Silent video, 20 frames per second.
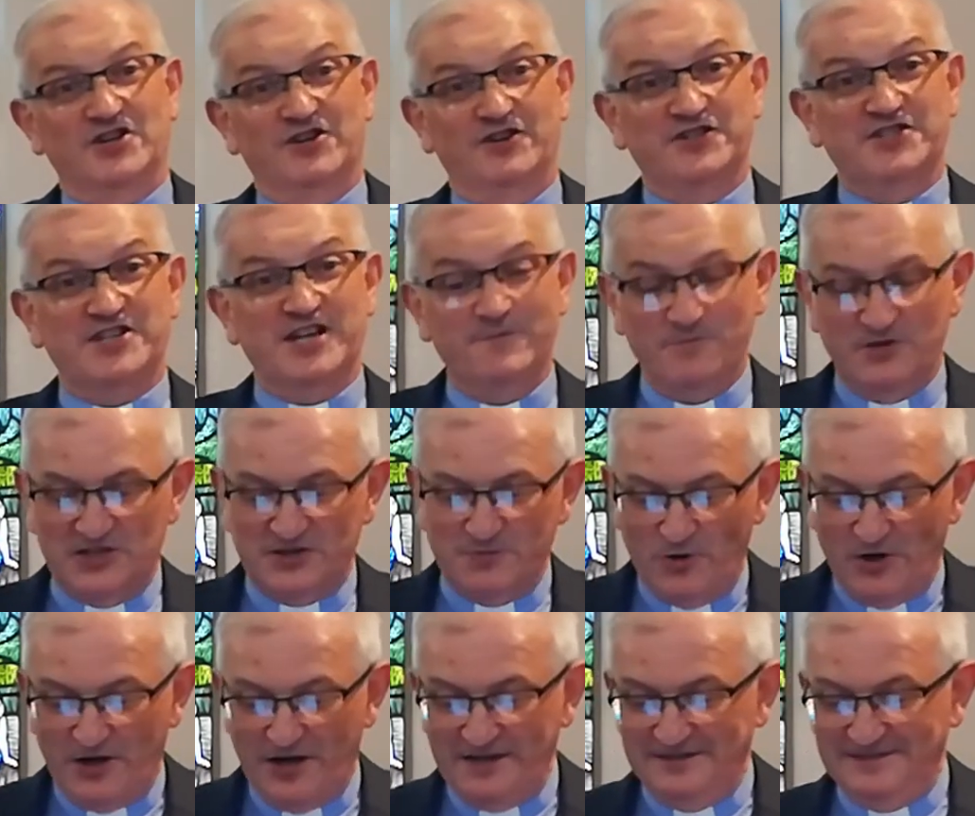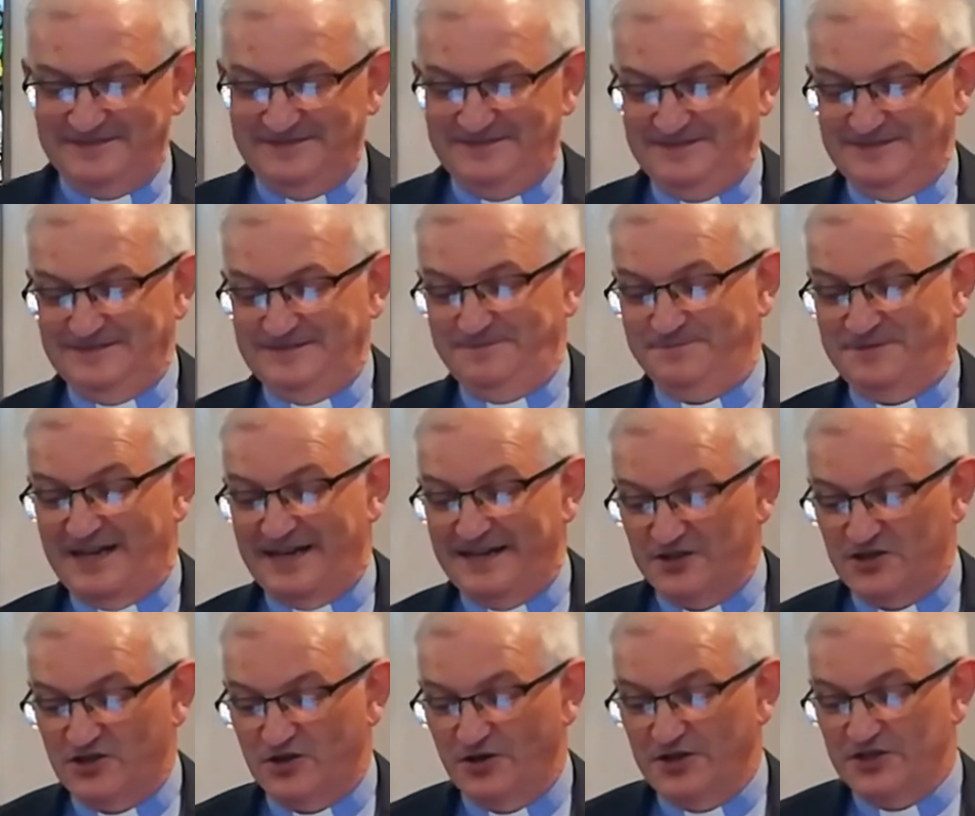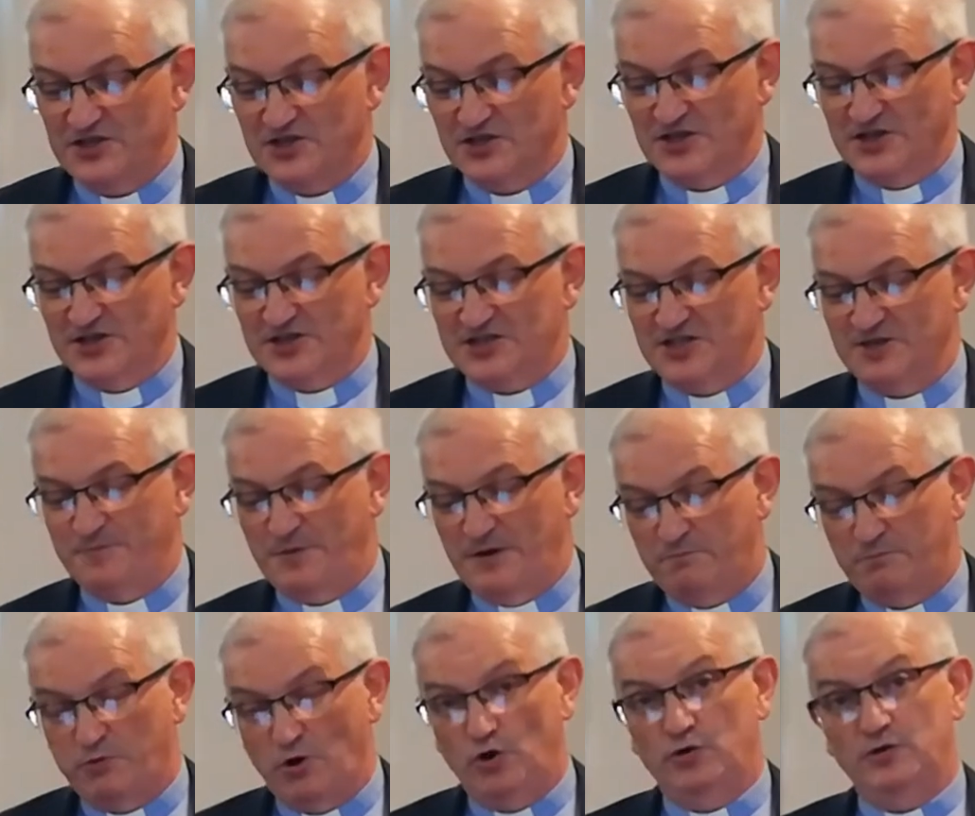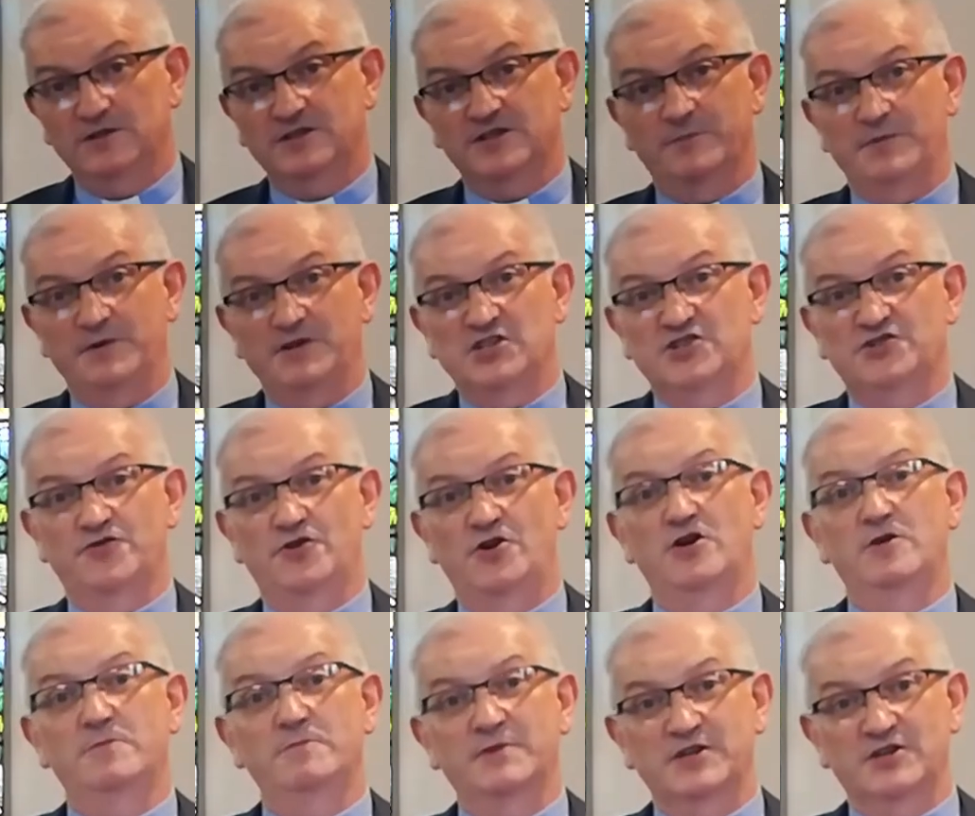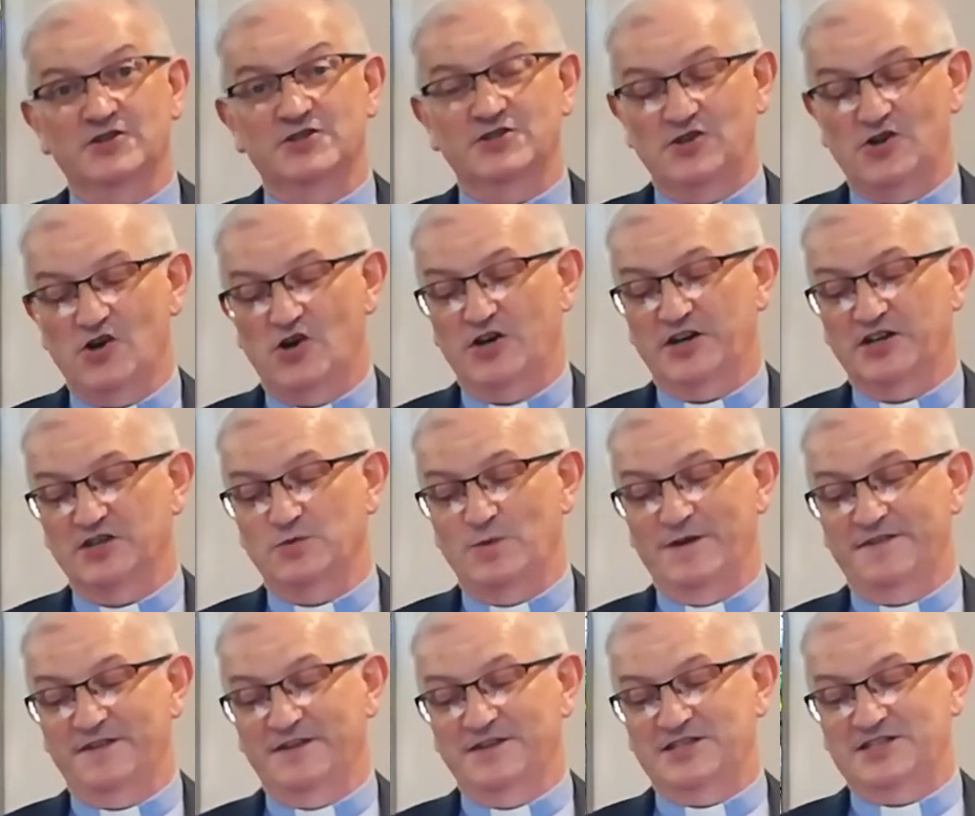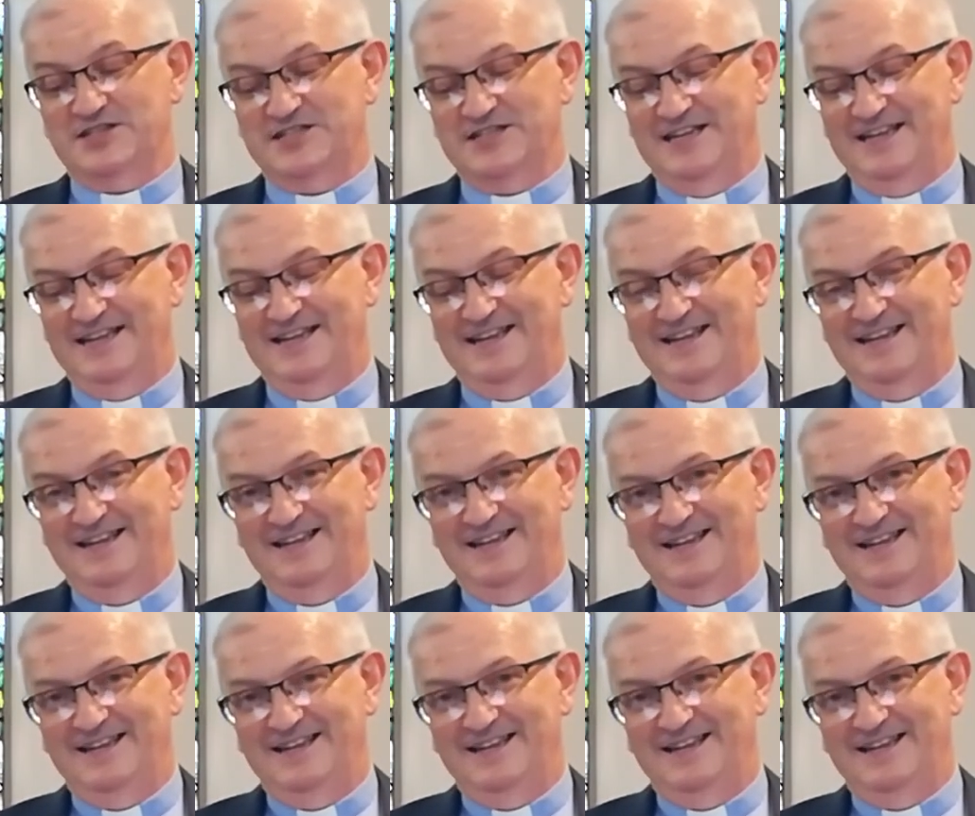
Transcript: Our children's hymn this morning encourages us to be bold, to be strong, because God is with us.